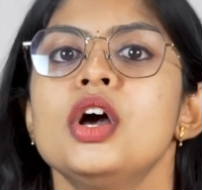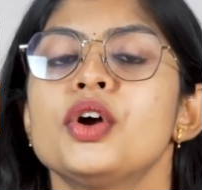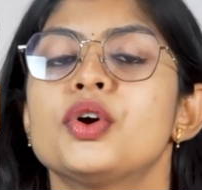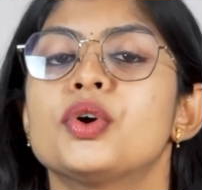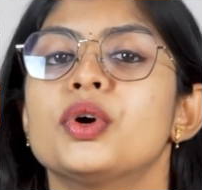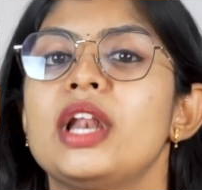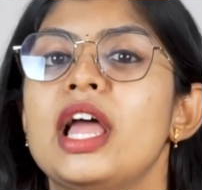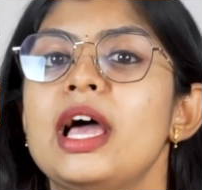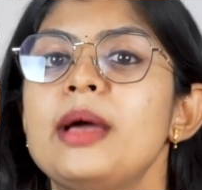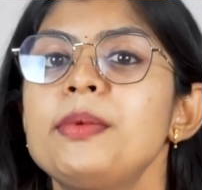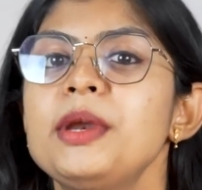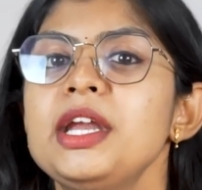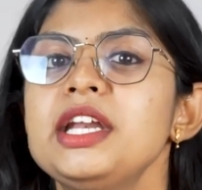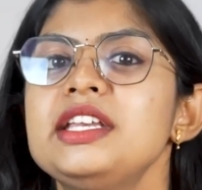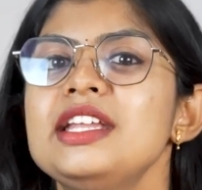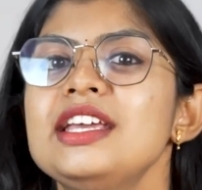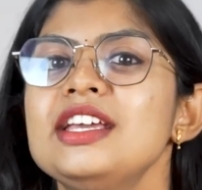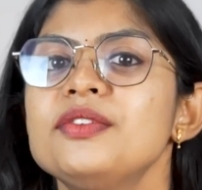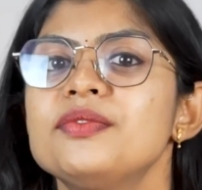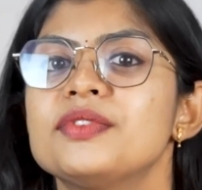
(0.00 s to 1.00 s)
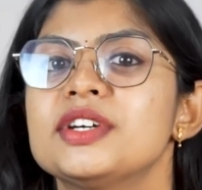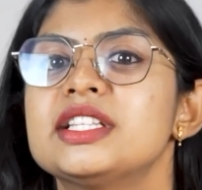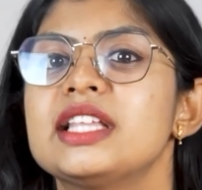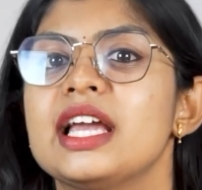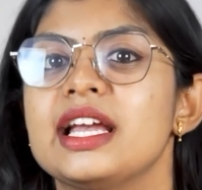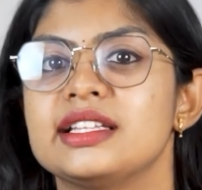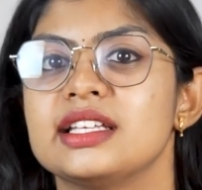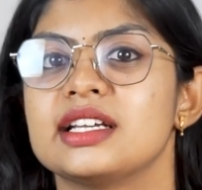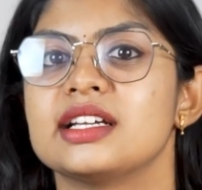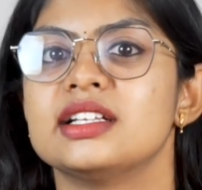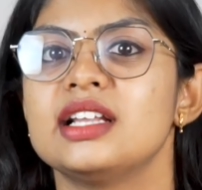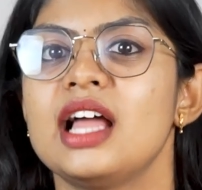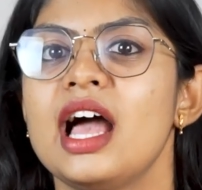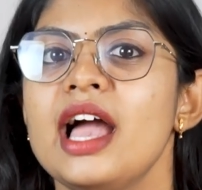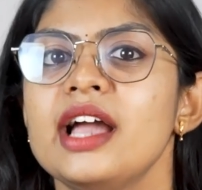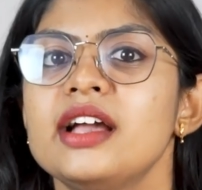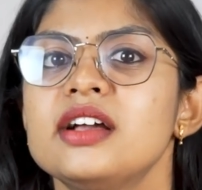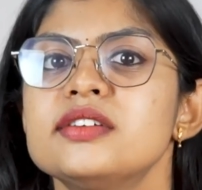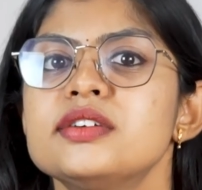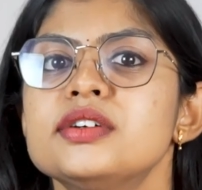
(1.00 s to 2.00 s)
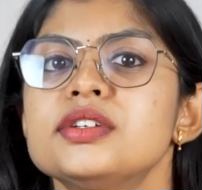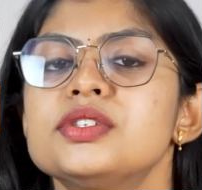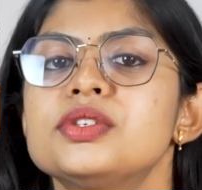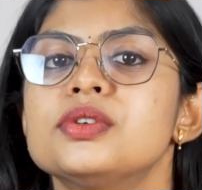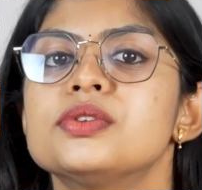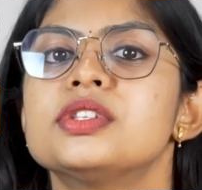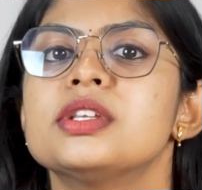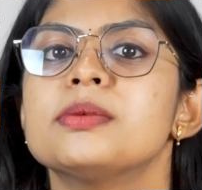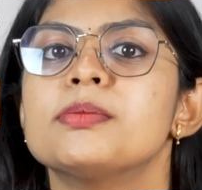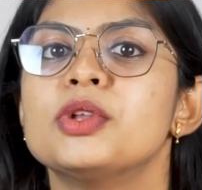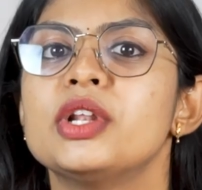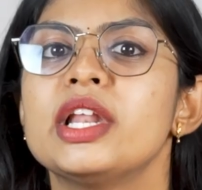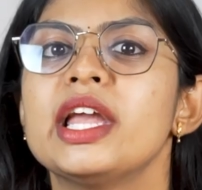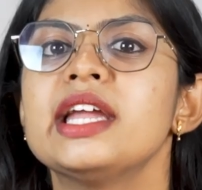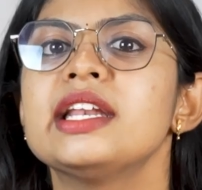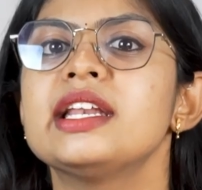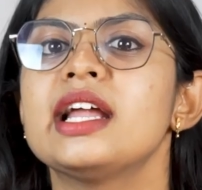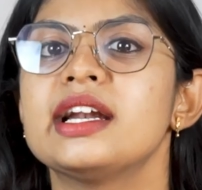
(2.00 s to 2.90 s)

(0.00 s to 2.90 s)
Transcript: Collaborating with ethical hackers to simulate